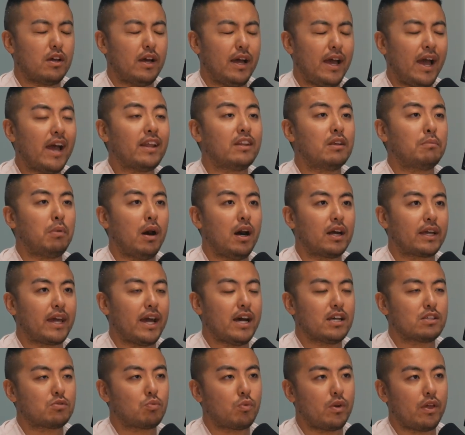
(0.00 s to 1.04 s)
end the
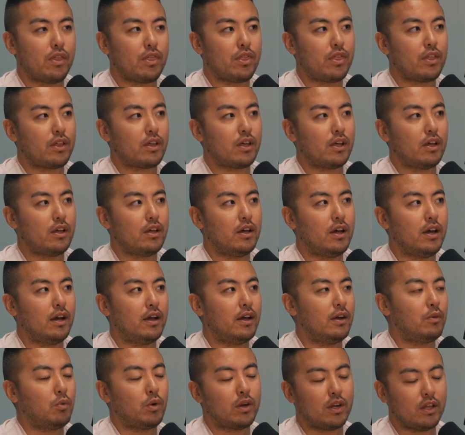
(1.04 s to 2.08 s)
podcast with
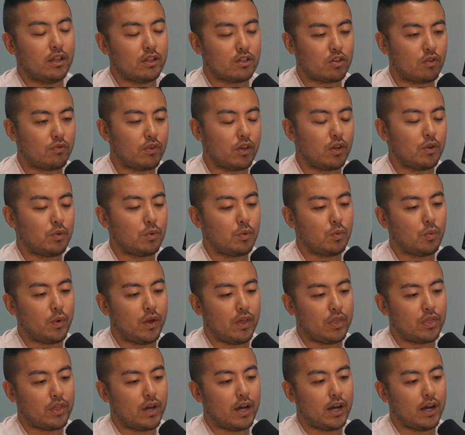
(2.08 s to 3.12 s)
or the interview
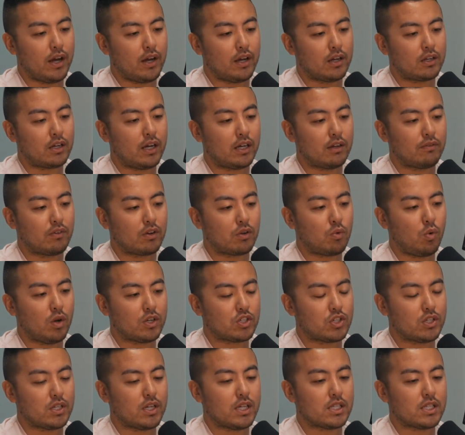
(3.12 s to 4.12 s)
with kind of a question.